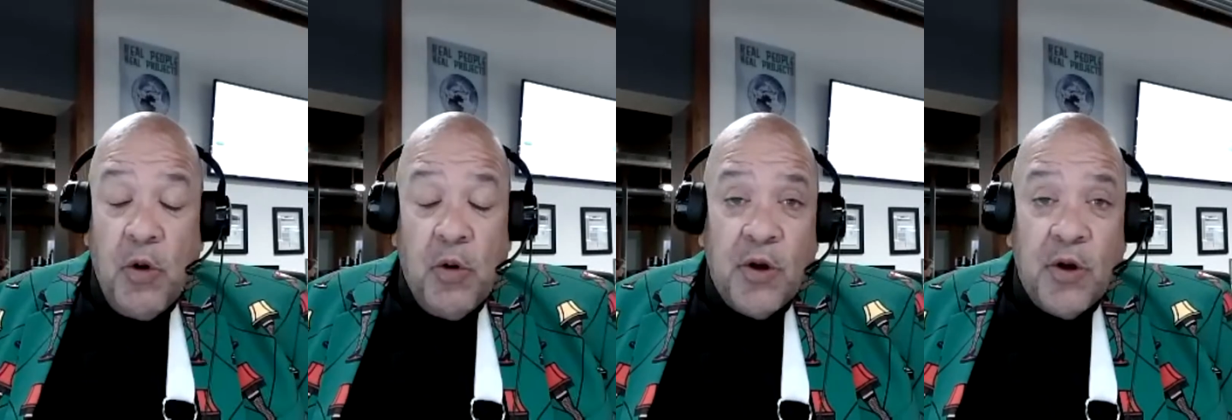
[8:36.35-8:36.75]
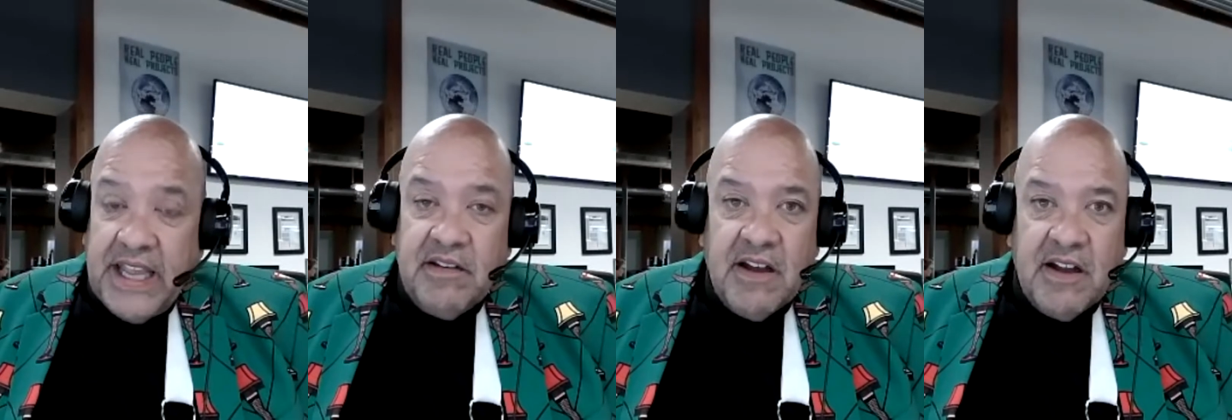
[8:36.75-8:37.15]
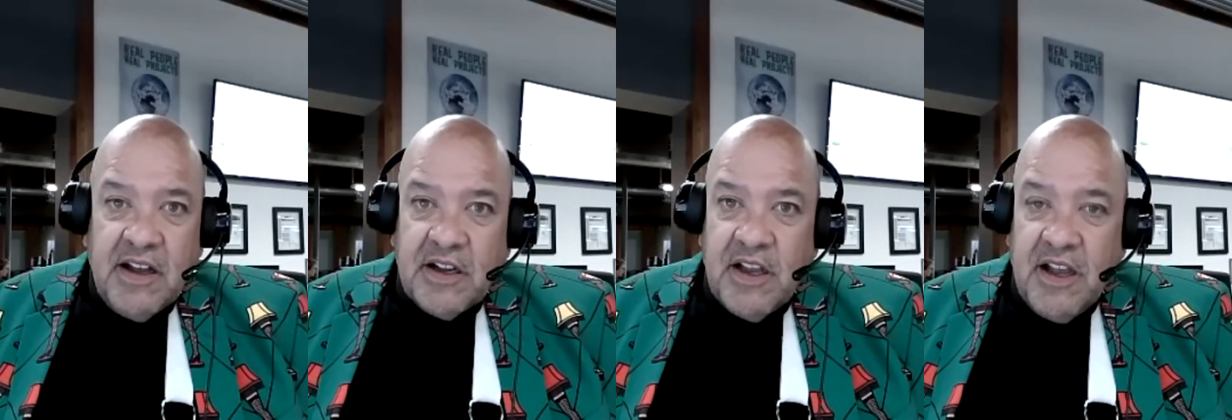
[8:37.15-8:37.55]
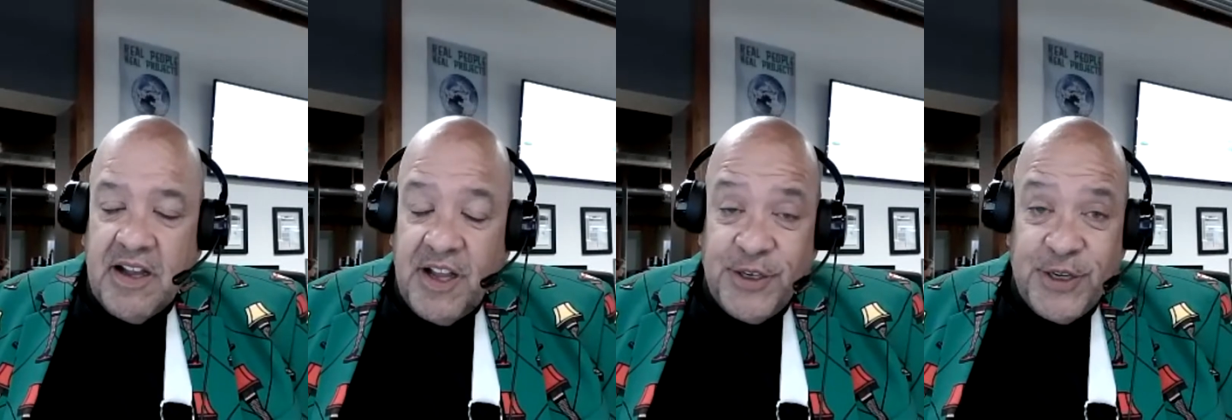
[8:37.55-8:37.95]
Okay.
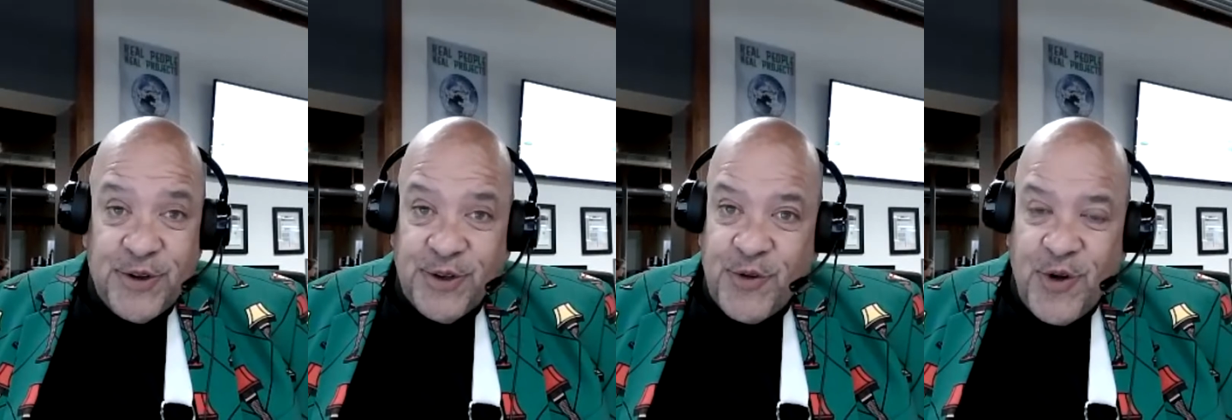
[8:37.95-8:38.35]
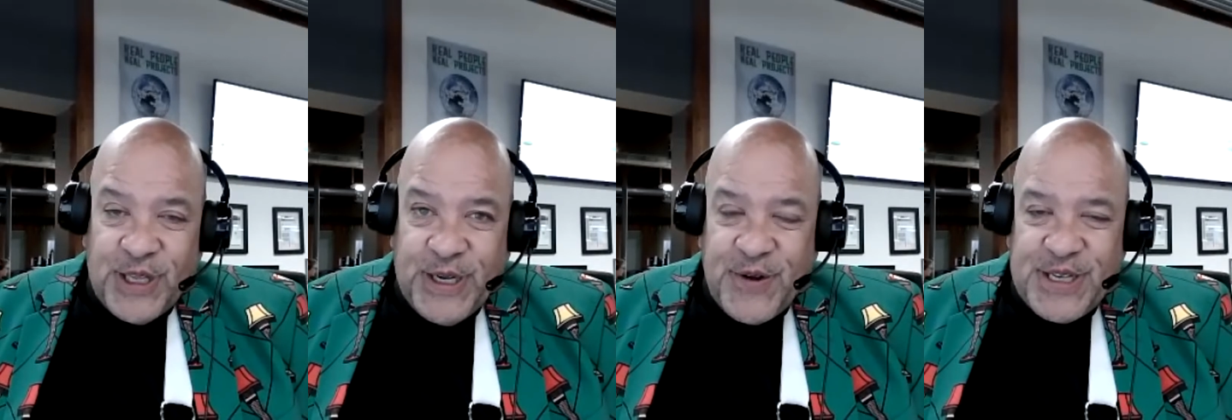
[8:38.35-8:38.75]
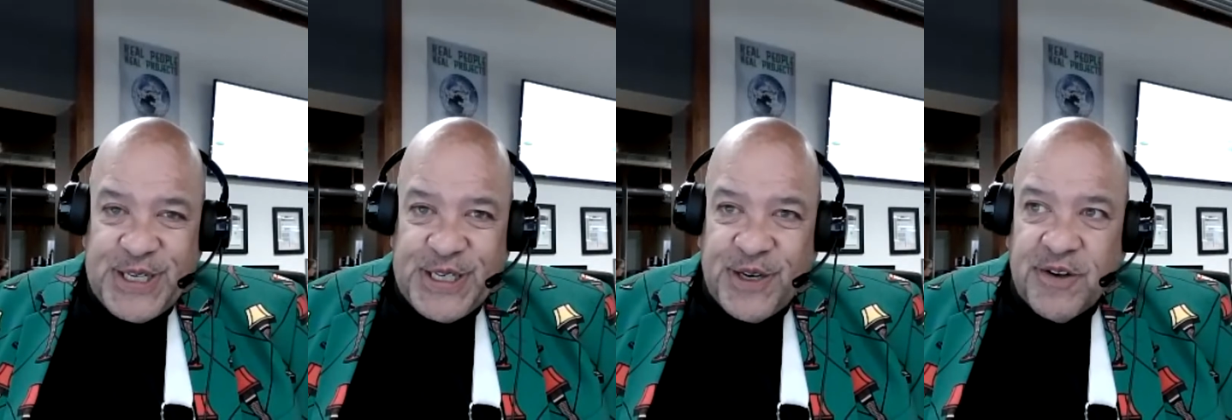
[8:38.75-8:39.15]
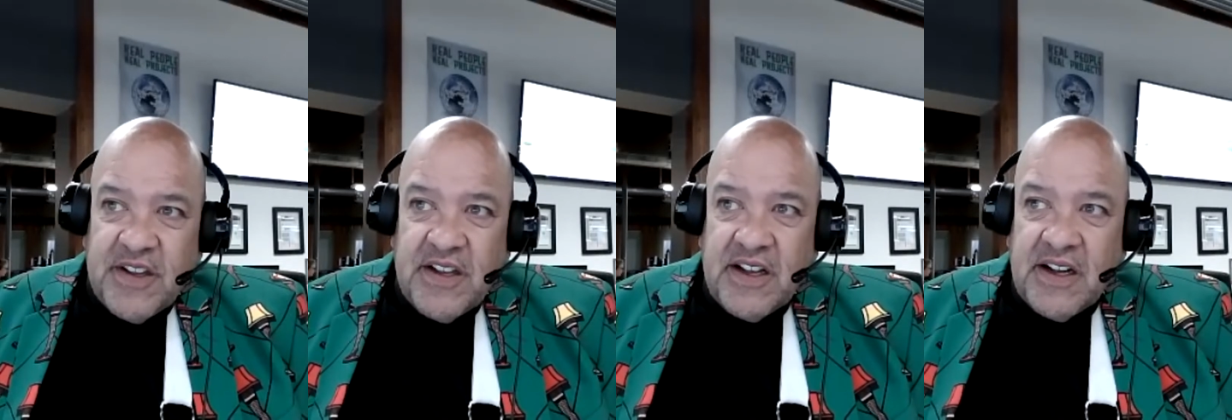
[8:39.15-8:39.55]
Another quality question here.
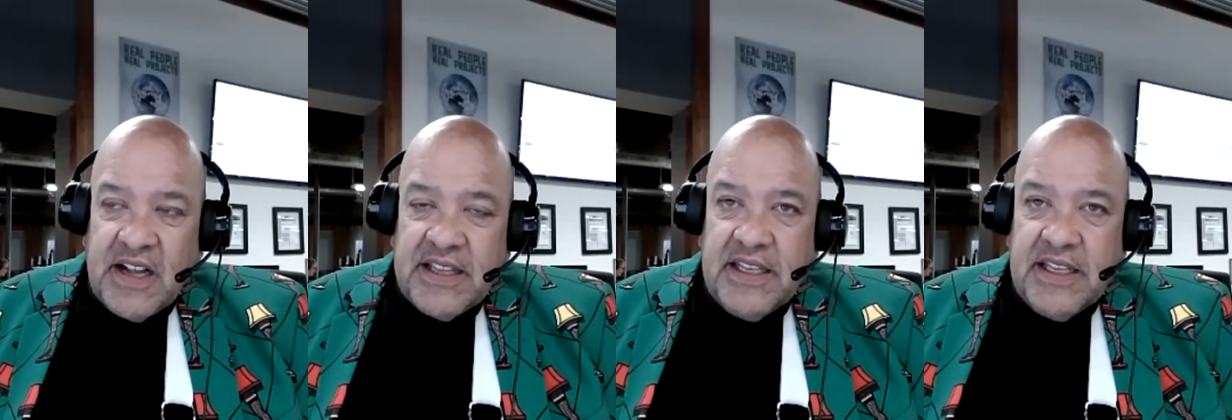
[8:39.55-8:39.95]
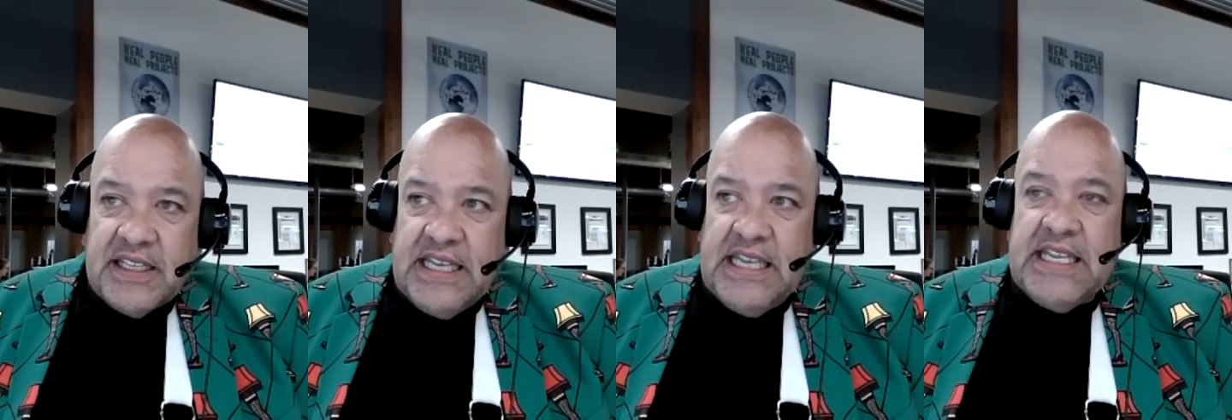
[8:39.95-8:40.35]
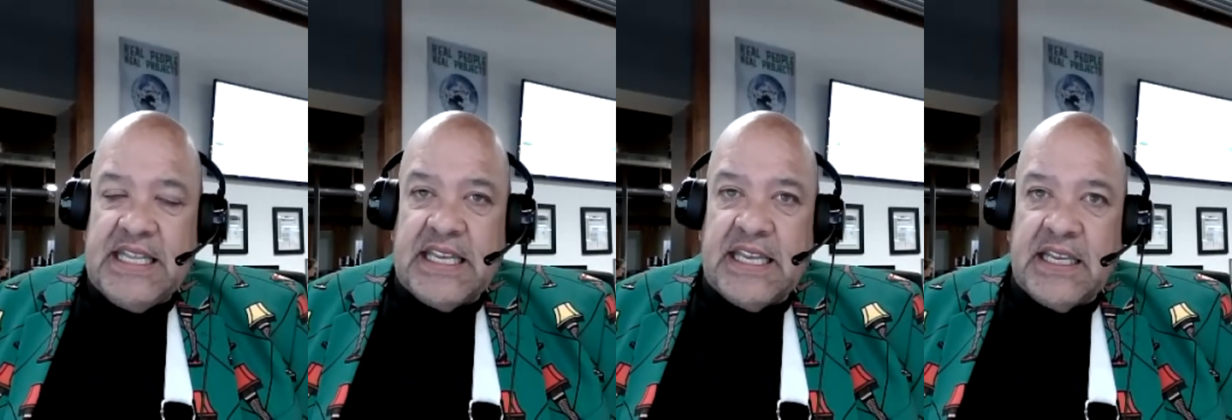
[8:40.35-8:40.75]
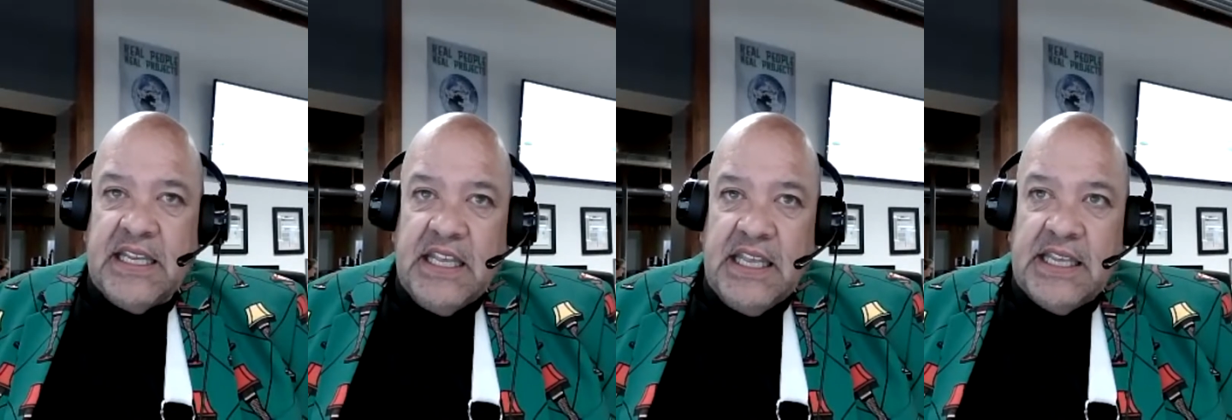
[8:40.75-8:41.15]
I think the key thing
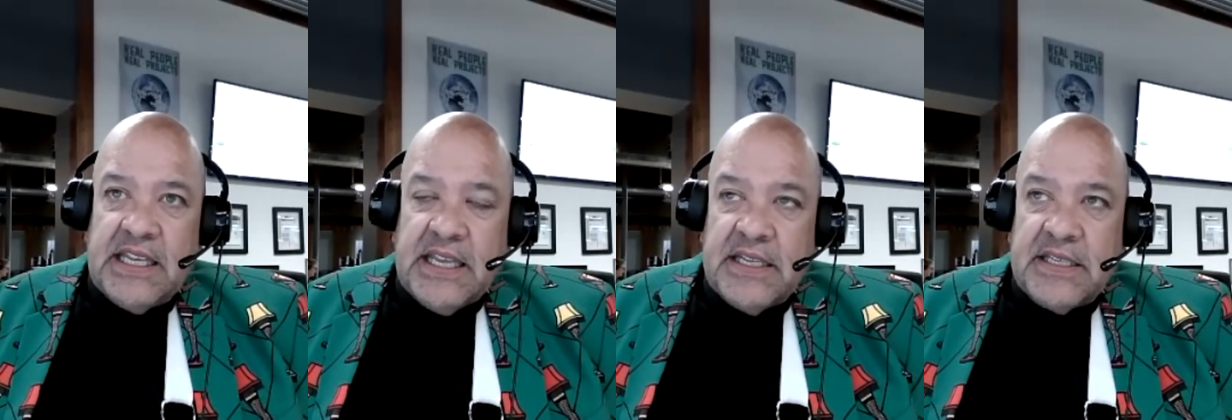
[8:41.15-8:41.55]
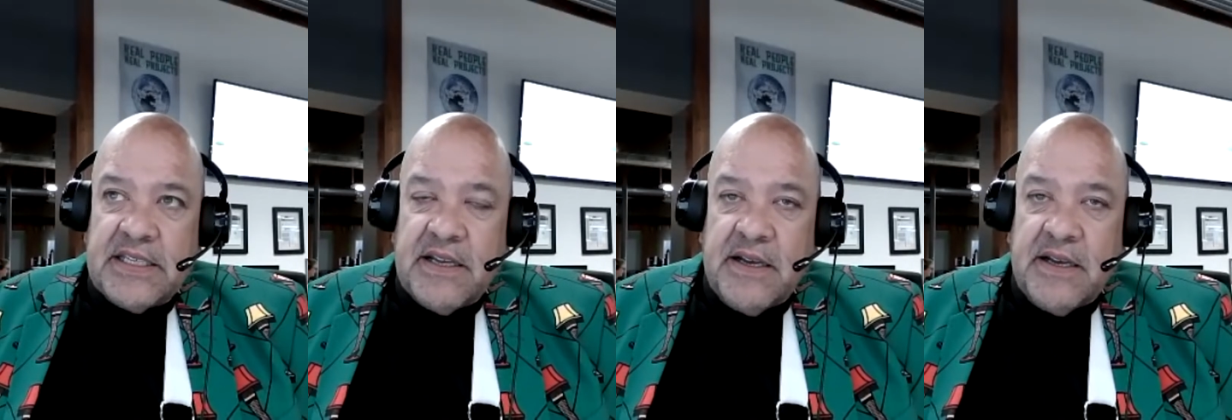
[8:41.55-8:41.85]
is